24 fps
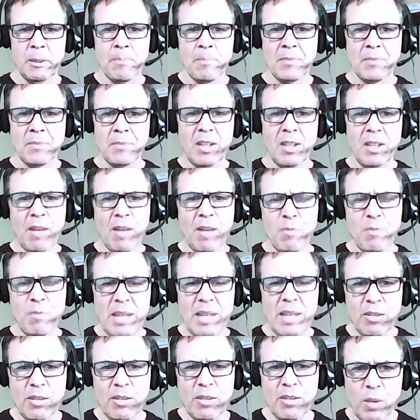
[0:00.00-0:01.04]
You know, I'm from the mm-hmm.
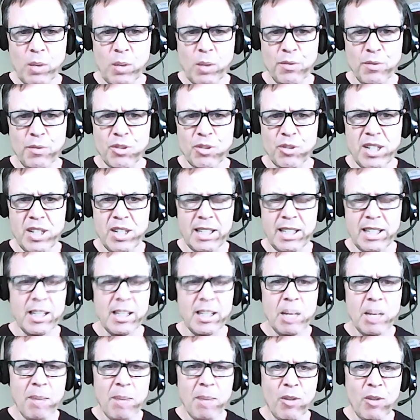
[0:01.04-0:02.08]
hills of West Virginia.
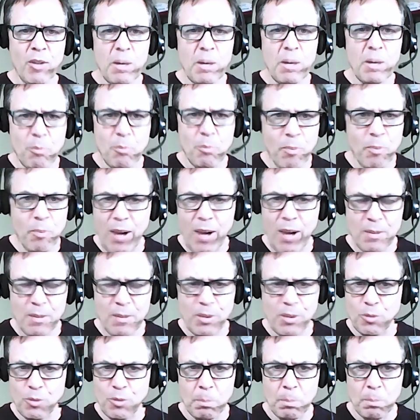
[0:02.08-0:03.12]
My great
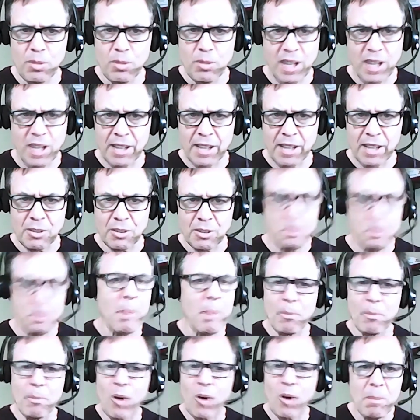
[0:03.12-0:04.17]
grandparents were bootleggers. I mean, my
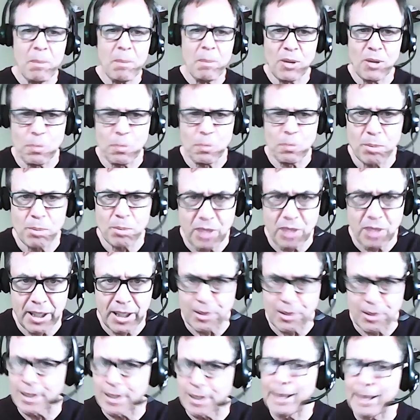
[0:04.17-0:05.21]
grandparents were
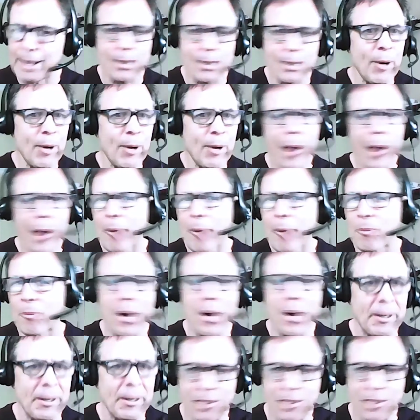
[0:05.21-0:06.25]
bootleggers. Let's go
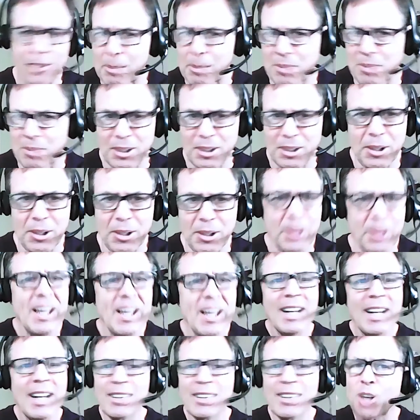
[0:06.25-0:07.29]
outrun something, you know,
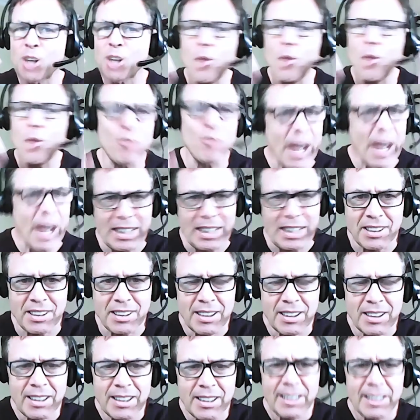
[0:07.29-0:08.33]
let's go fight.
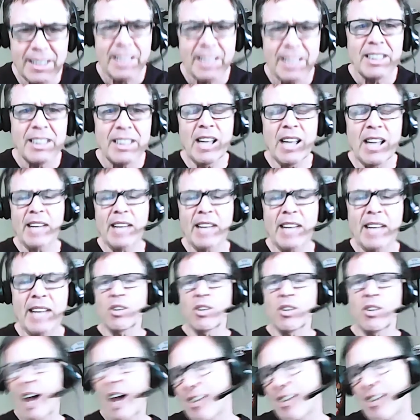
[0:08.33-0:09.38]
Yeah. And so
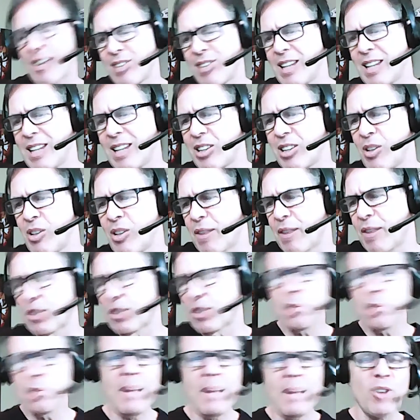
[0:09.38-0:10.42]
I think that you have to
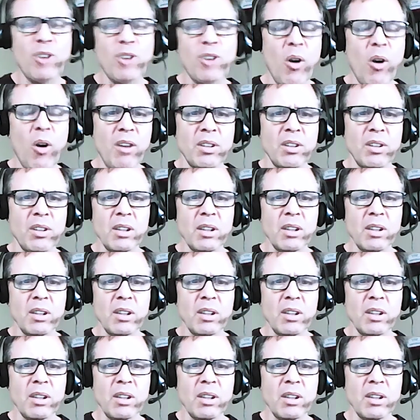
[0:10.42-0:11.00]
expect hard.